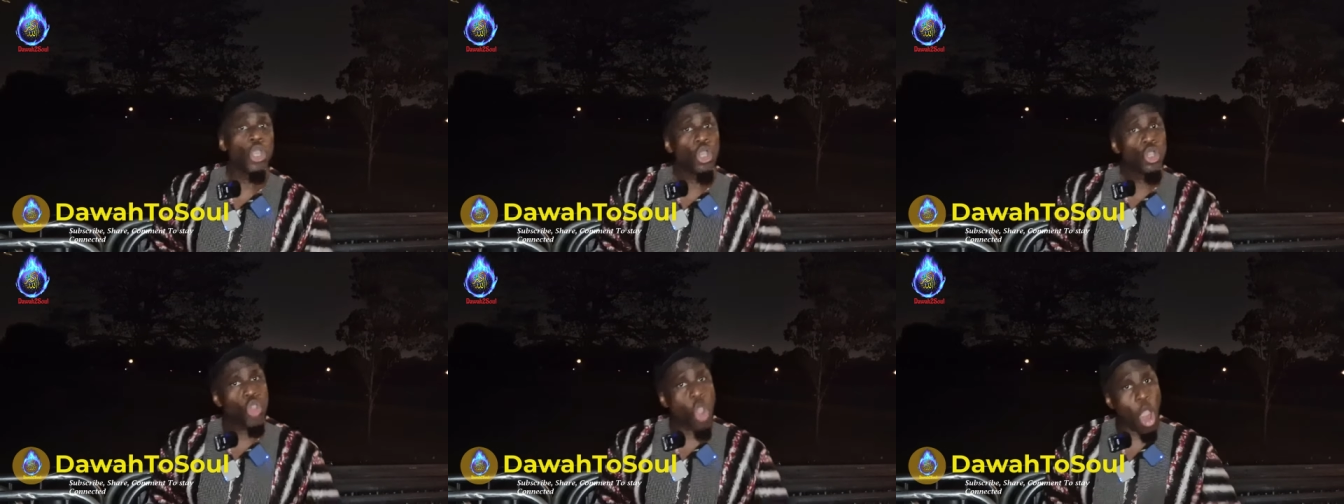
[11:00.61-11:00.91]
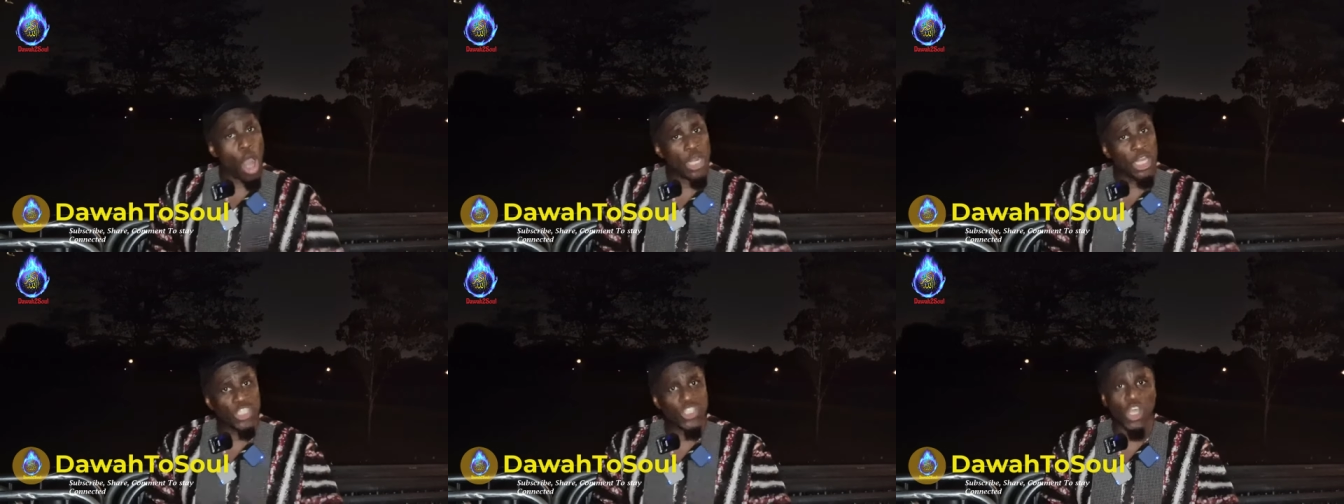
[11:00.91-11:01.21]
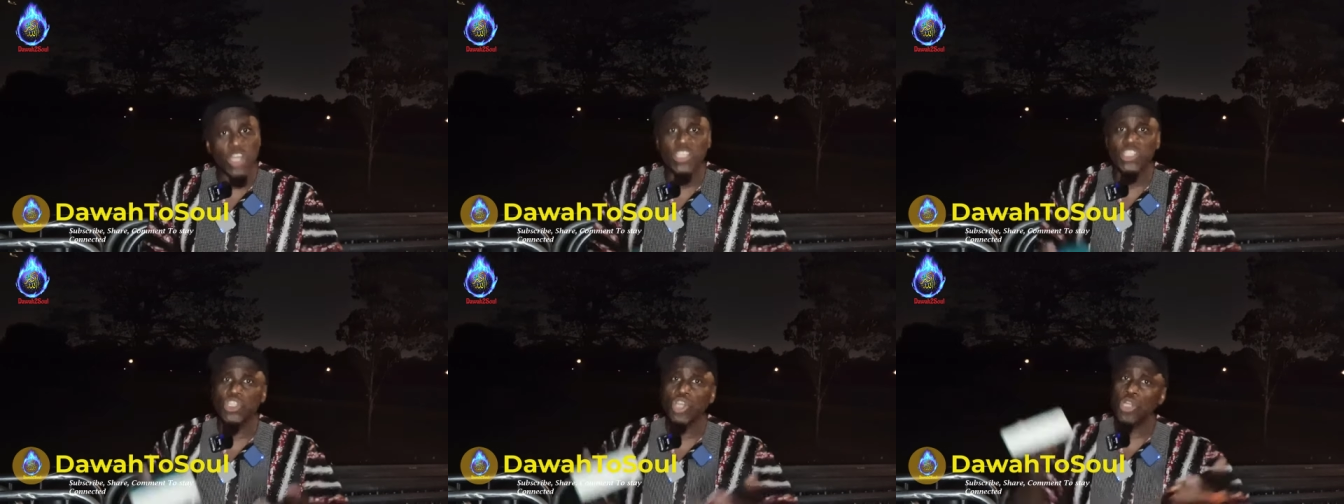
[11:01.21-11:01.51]
God the
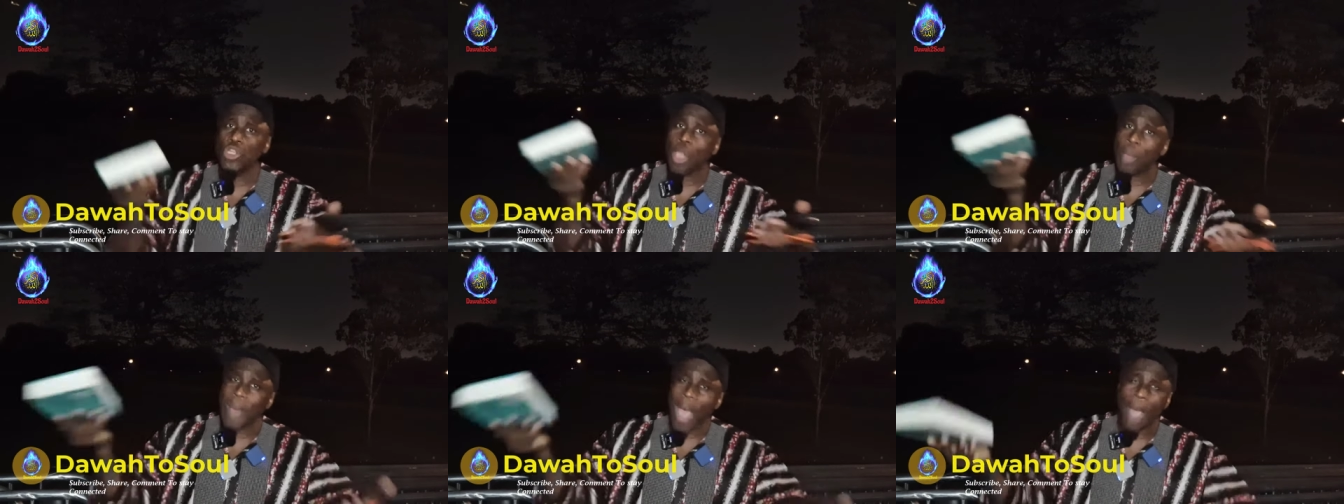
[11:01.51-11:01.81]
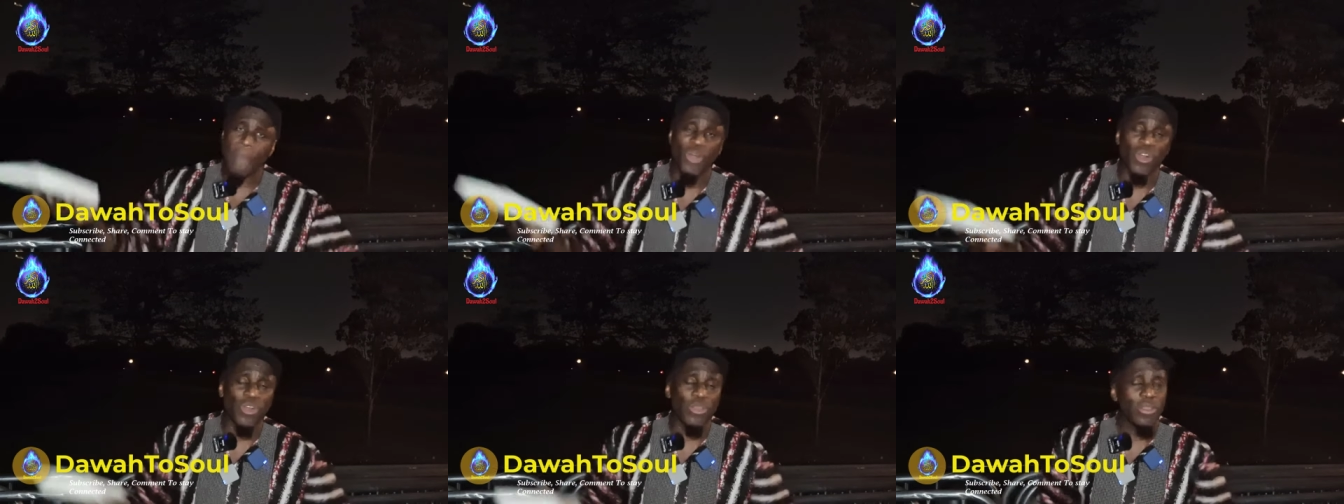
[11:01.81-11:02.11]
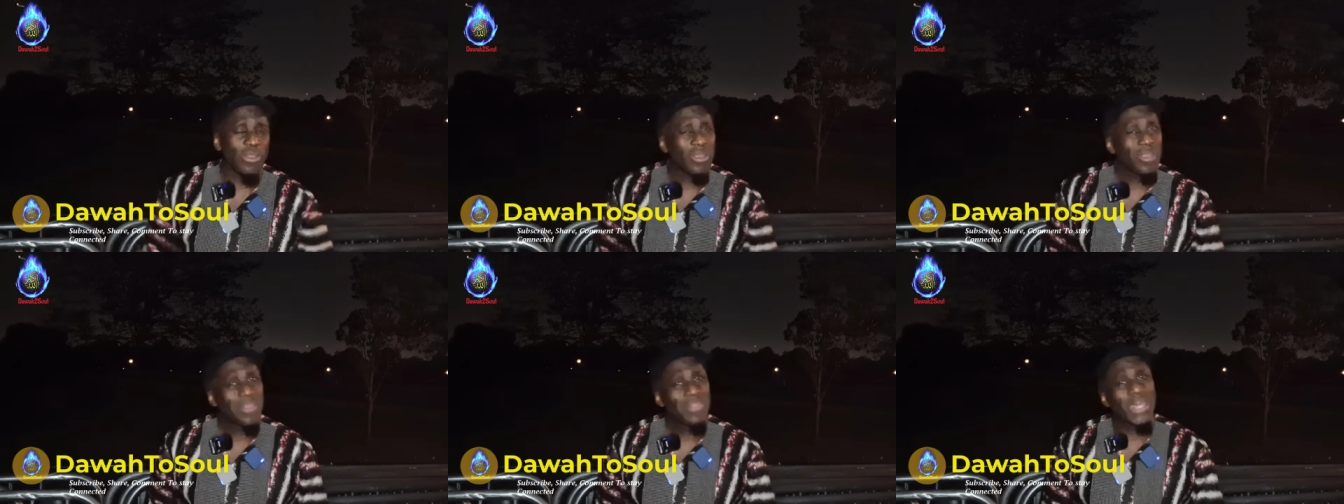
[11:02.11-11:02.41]
Son is not in your Bible.
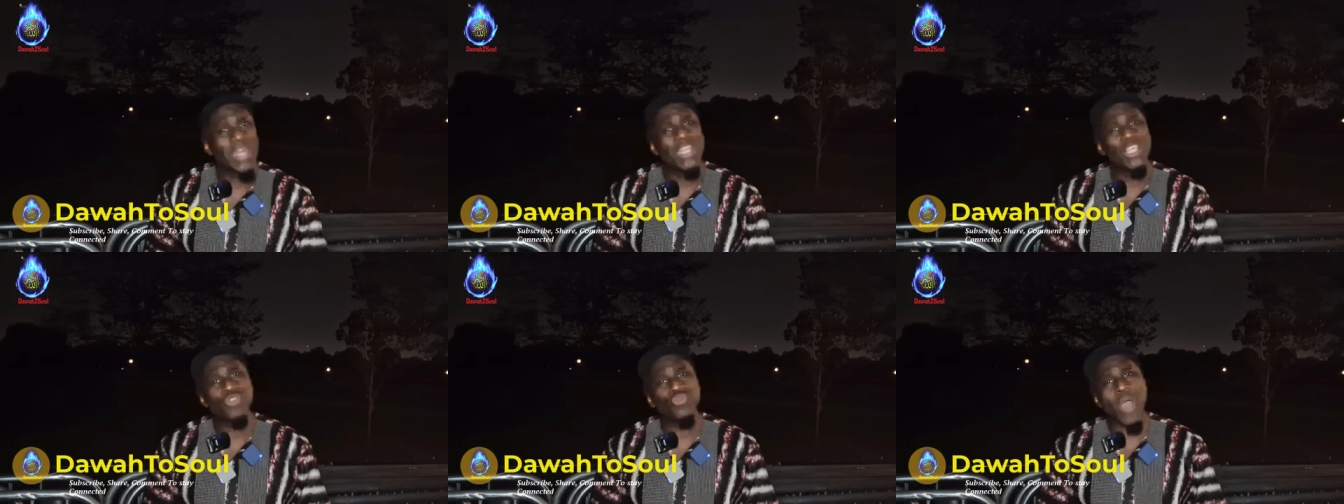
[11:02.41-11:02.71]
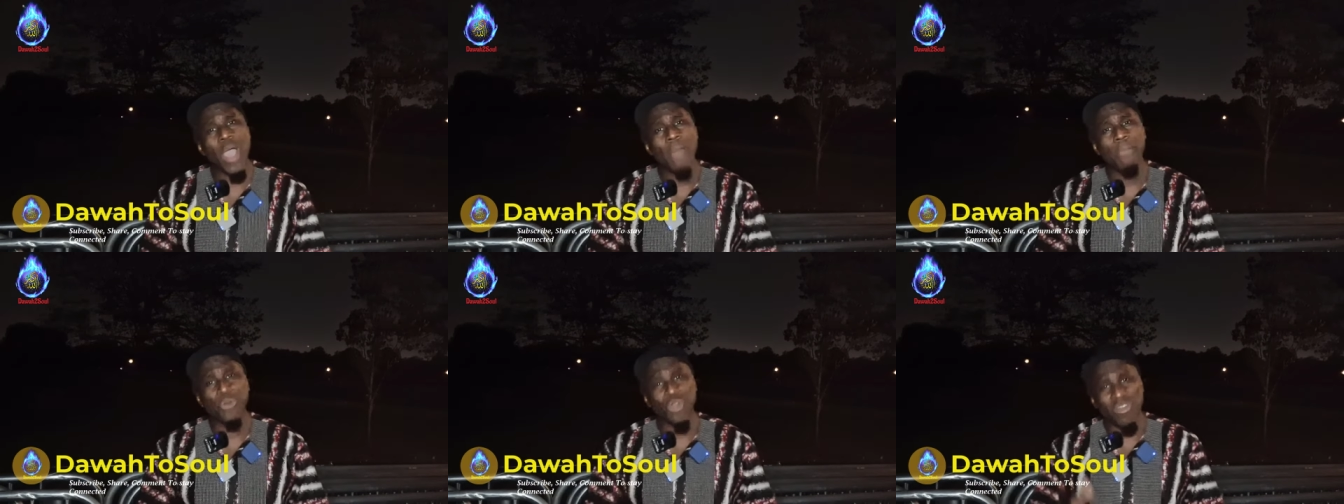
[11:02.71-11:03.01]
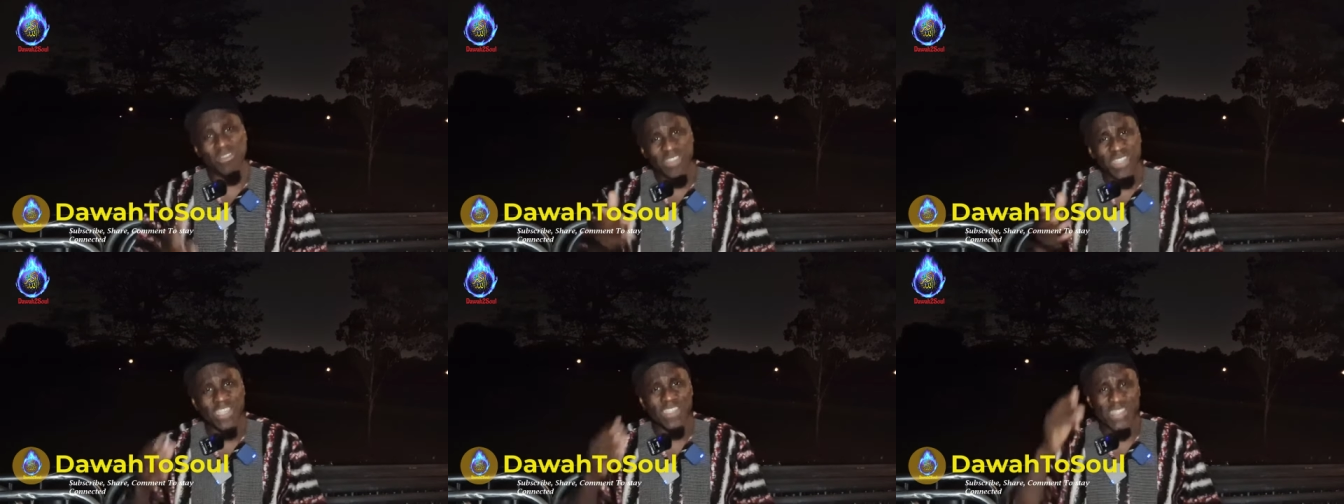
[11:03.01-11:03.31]
That is why, brothers
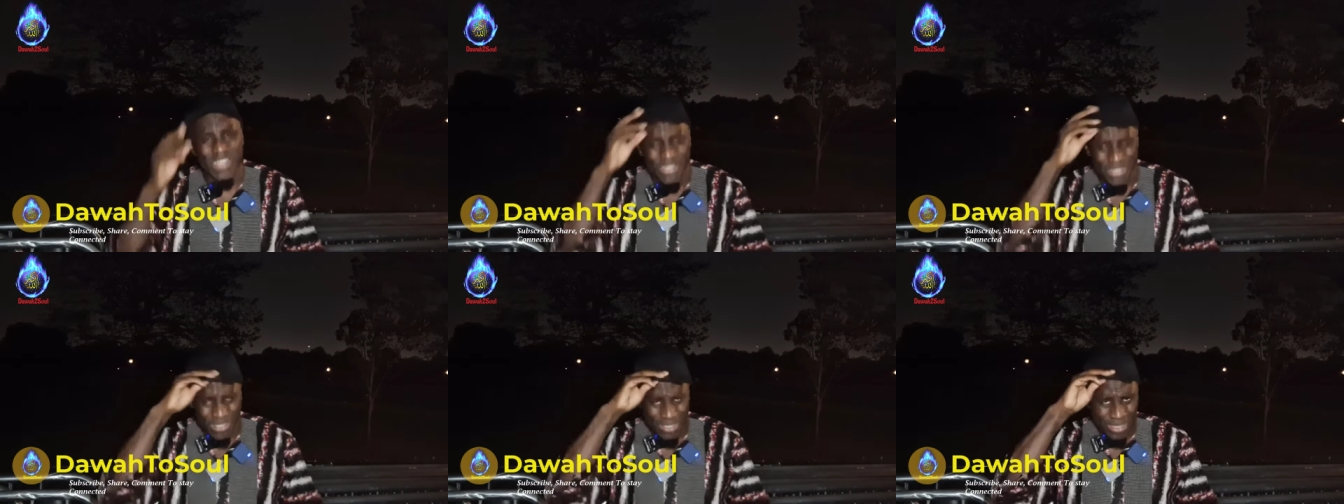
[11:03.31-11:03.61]
and sisters,